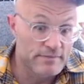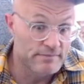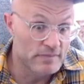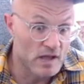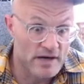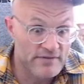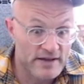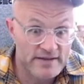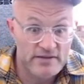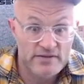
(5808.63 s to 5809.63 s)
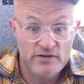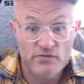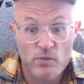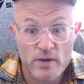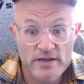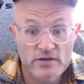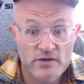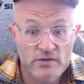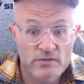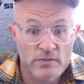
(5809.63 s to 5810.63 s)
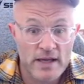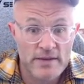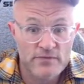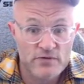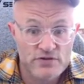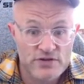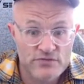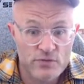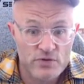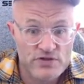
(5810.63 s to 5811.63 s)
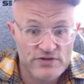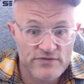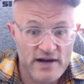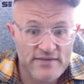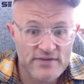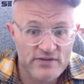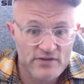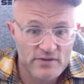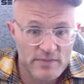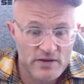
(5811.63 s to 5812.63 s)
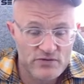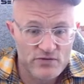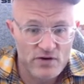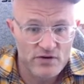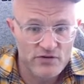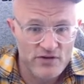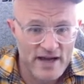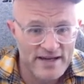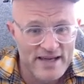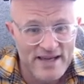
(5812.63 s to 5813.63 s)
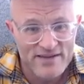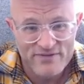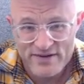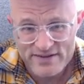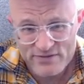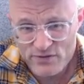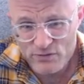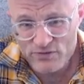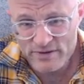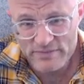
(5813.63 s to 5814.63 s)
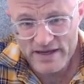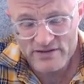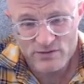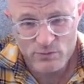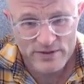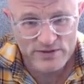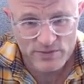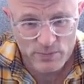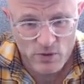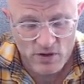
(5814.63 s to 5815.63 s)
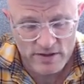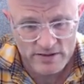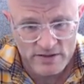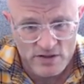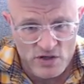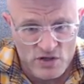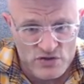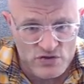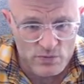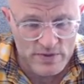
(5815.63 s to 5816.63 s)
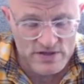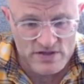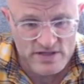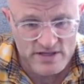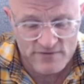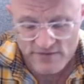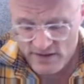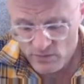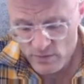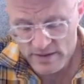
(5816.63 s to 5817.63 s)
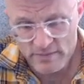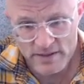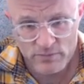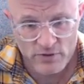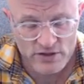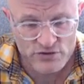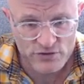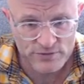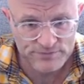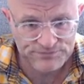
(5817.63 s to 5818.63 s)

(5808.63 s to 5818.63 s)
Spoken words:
A lot of ideas here for white. You could aim for g4, g5. This is going to be our stronger side. Very difficult for him to actually win your pawn. So we just need to find a way to make pressure.